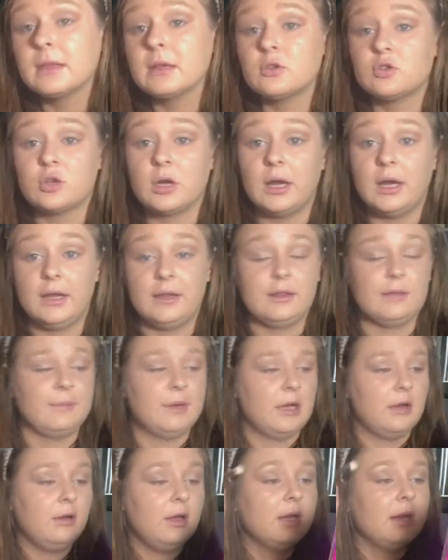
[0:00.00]
trying them
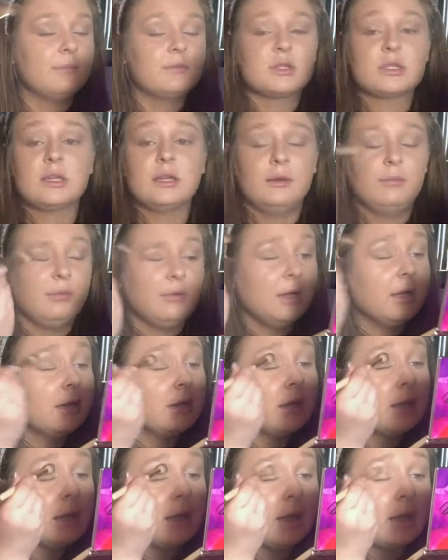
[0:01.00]
out, and I'm just gonna blend
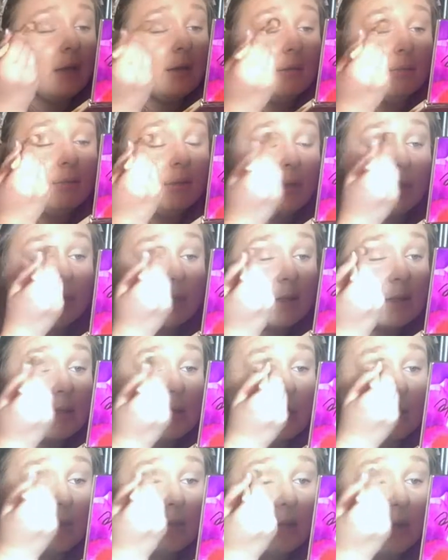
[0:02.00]
again
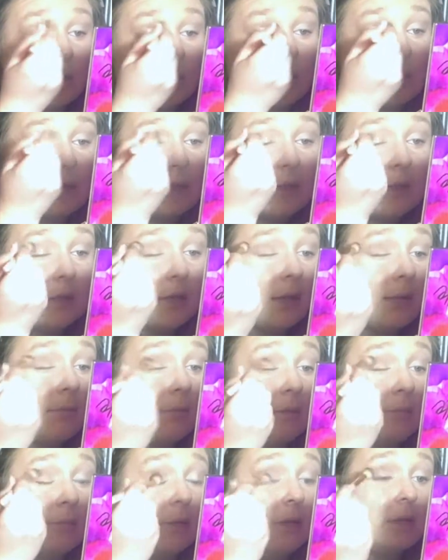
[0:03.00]
because, like I said, I'm
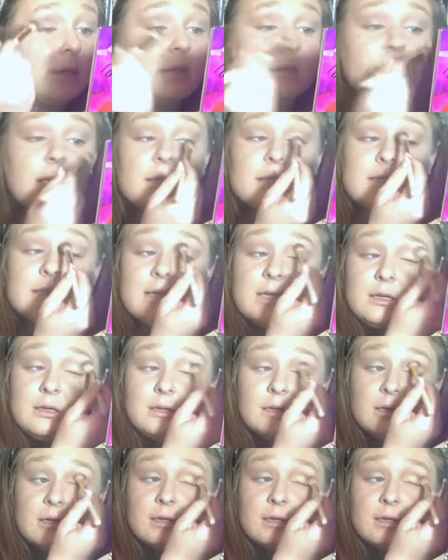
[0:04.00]
the blending Nazi.